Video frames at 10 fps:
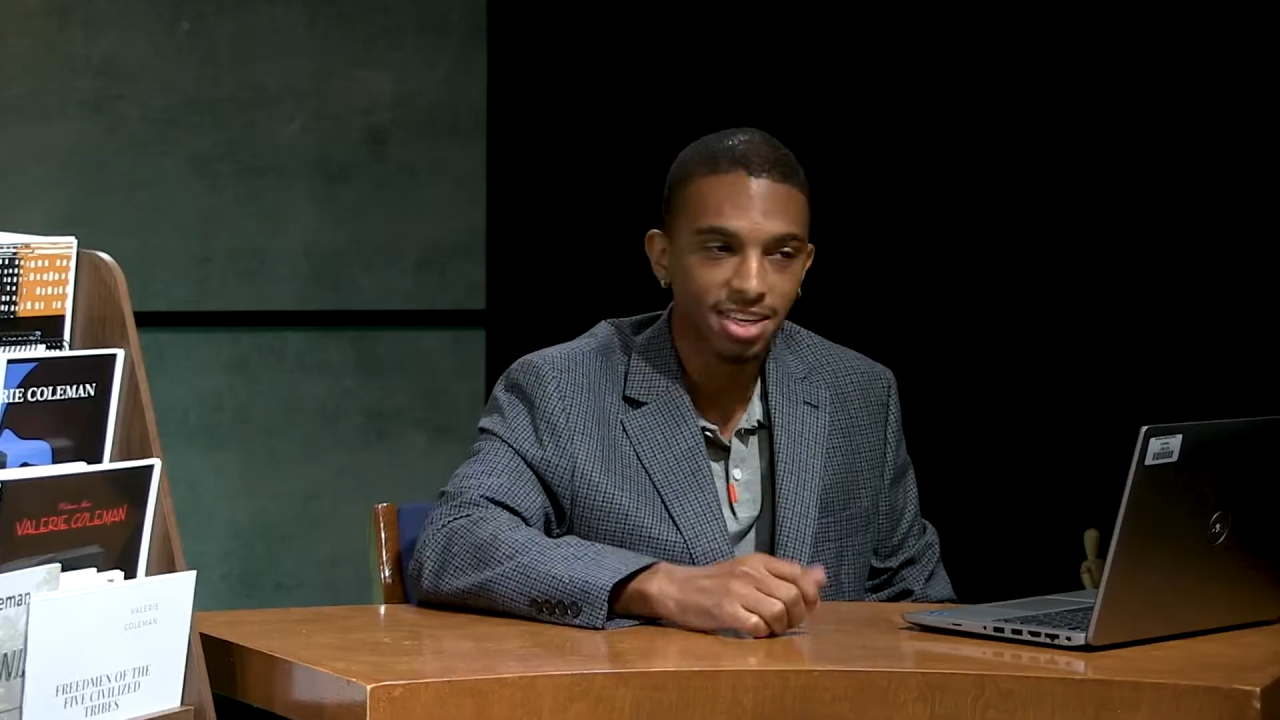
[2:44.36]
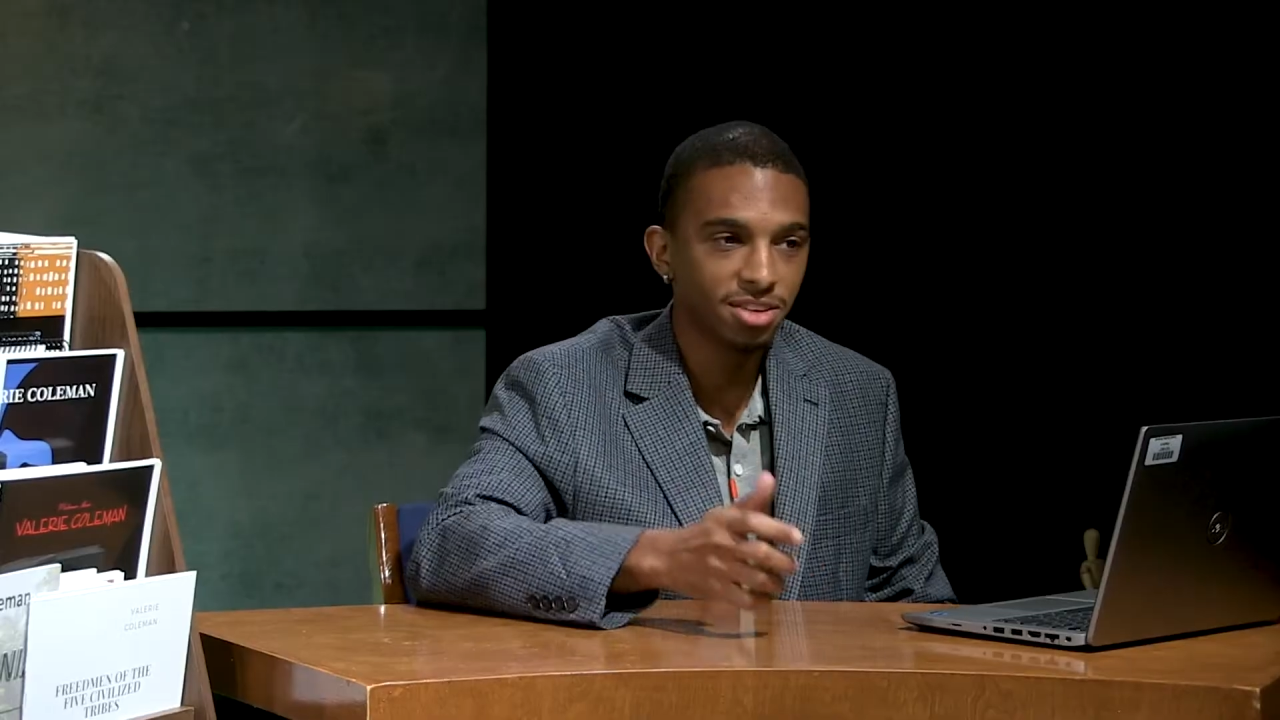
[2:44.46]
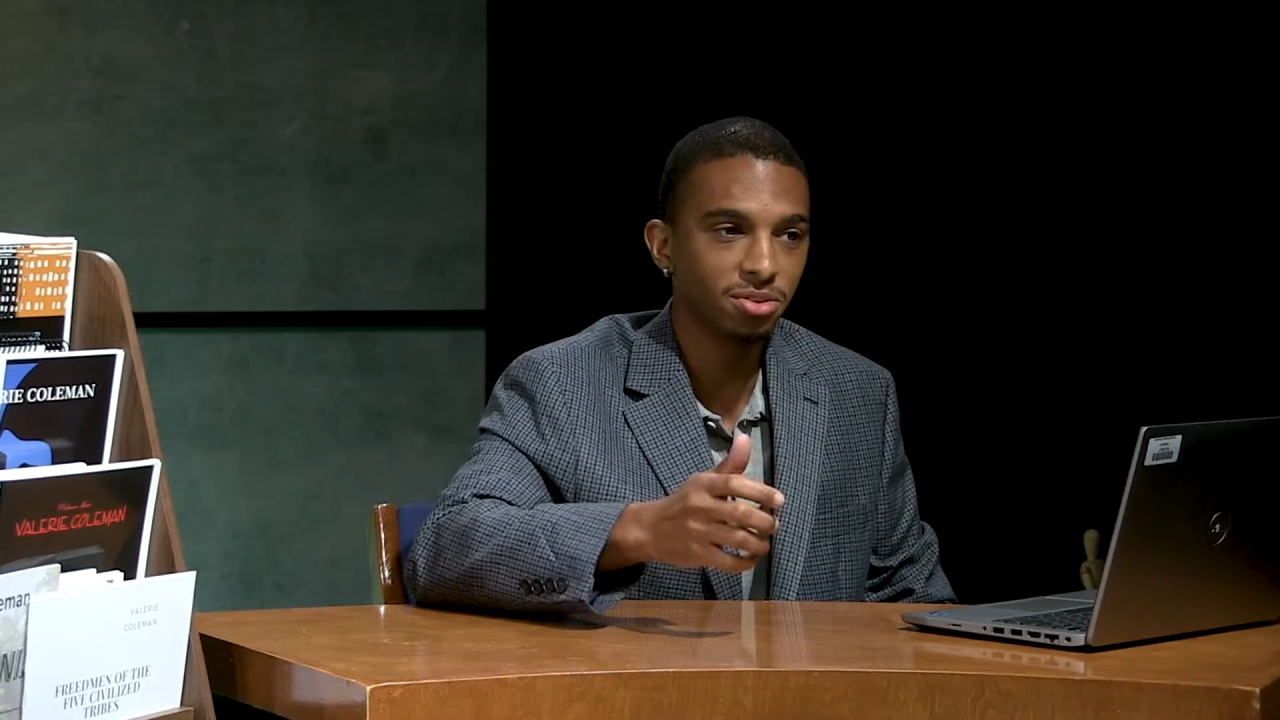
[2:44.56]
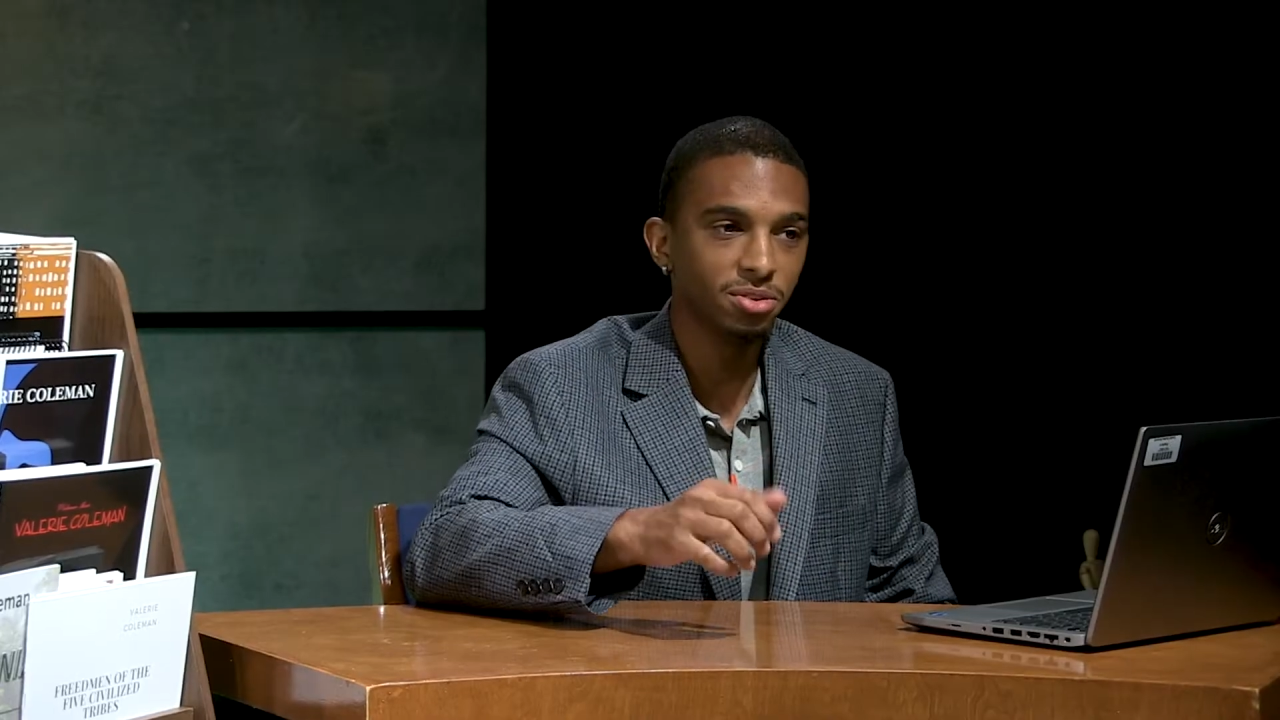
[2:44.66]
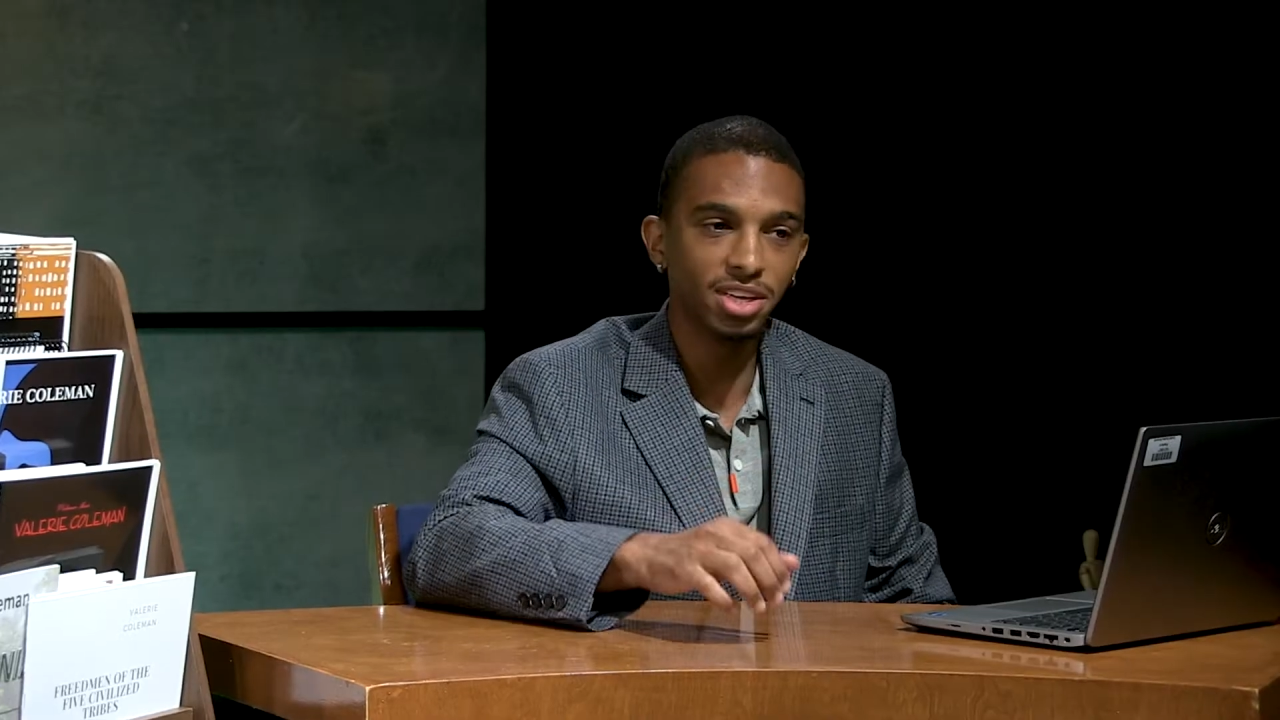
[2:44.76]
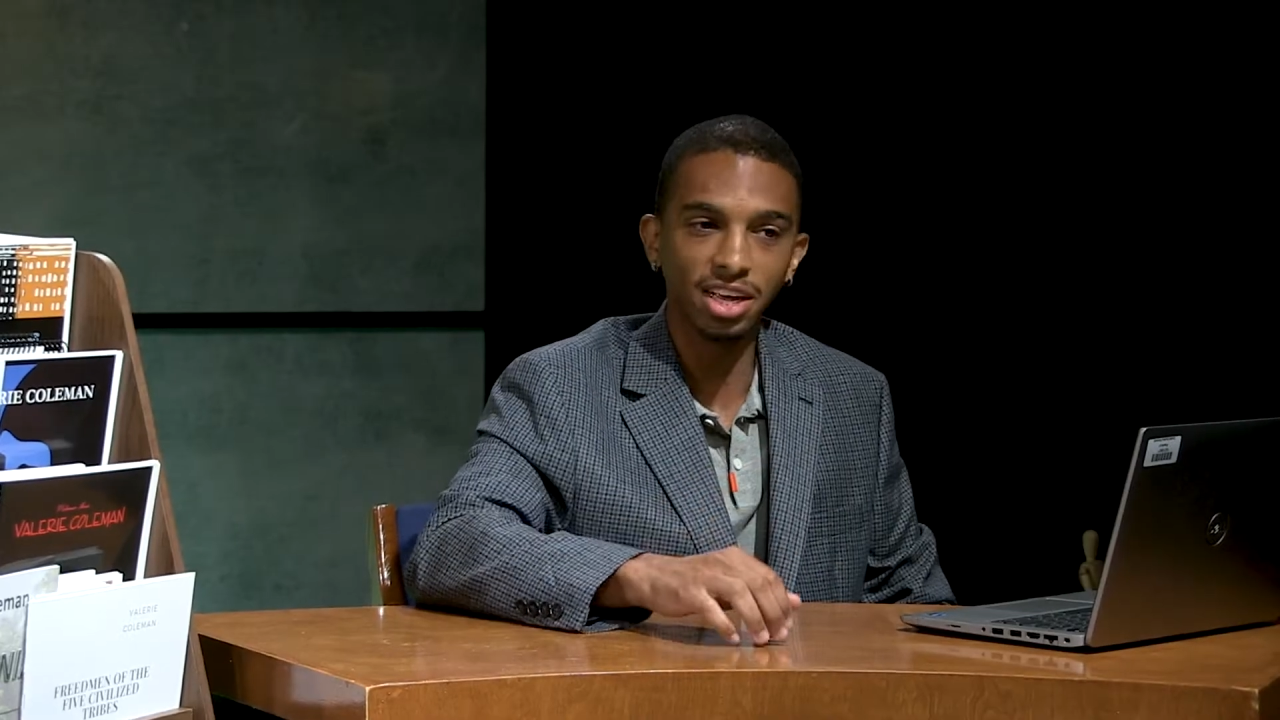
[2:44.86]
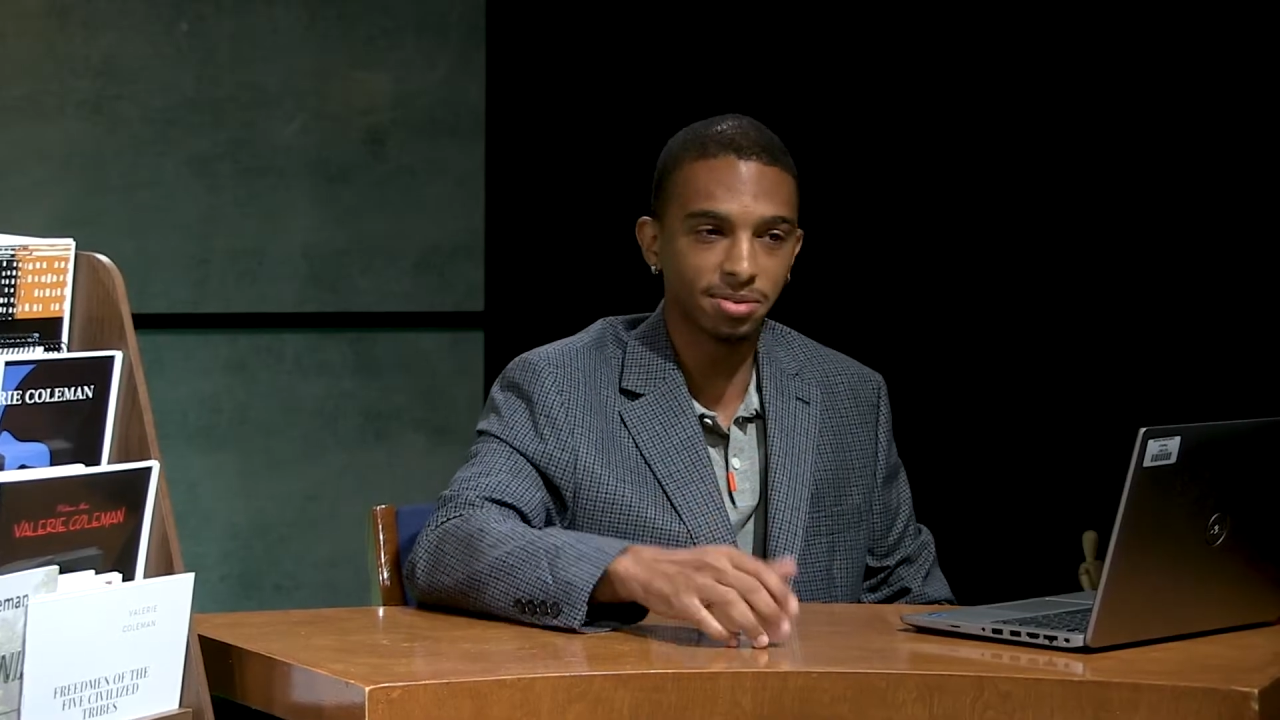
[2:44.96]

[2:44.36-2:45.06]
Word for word: such a cool thing,